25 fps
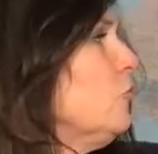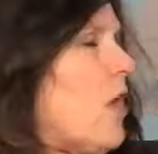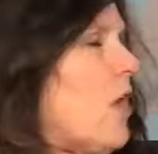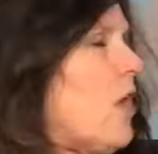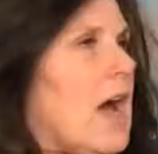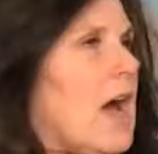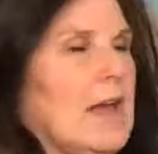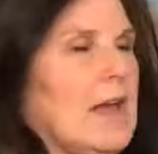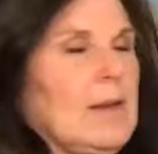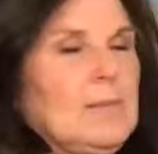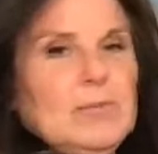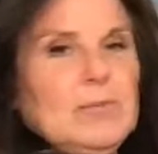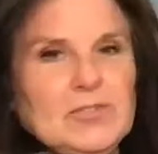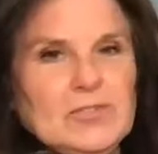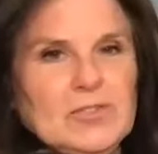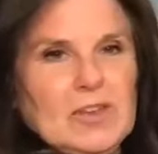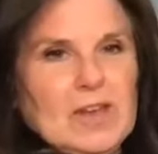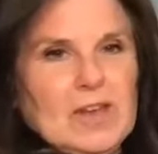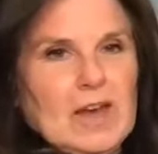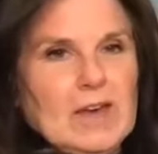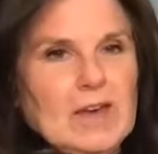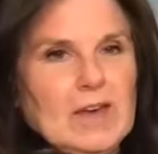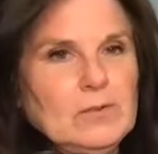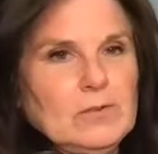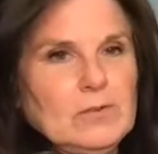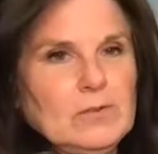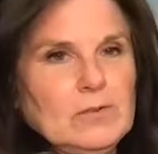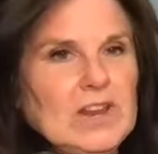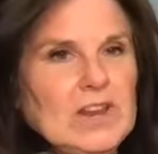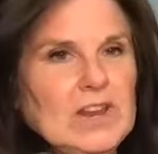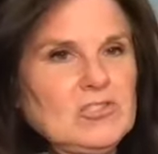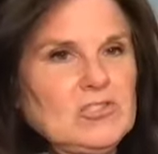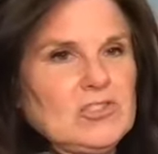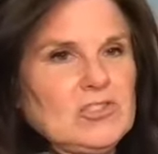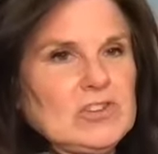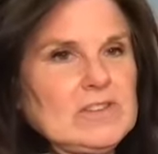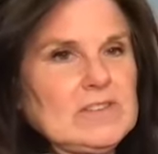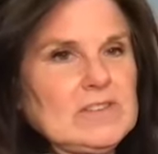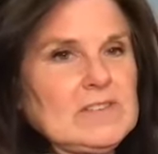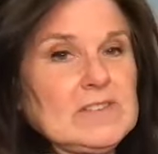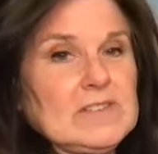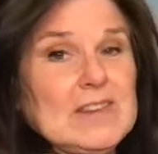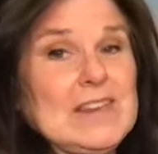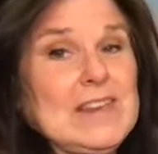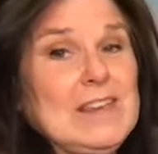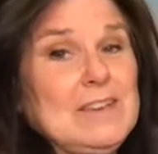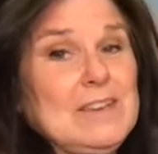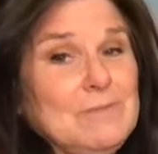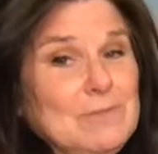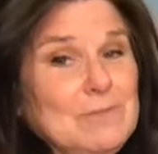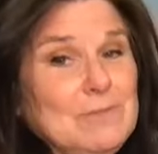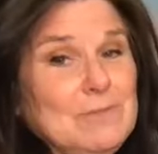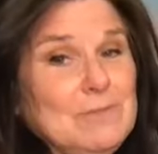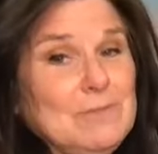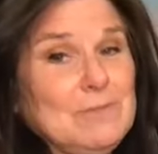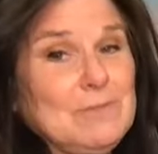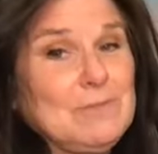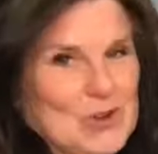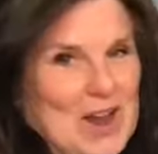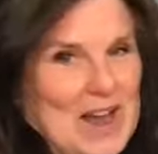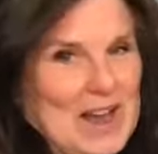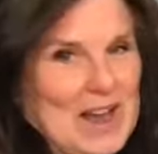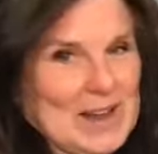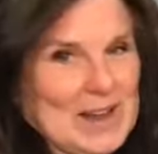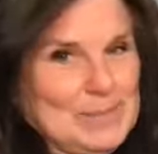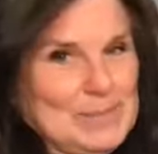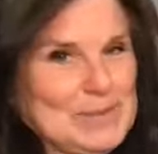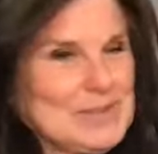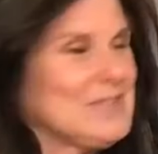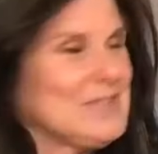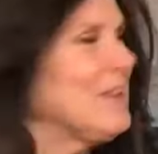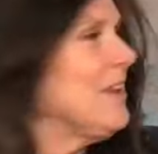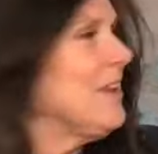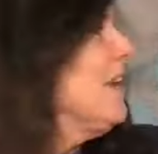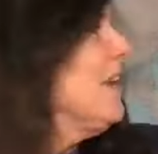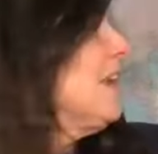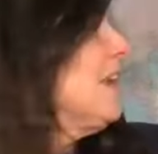tribes, other nations, evil tribes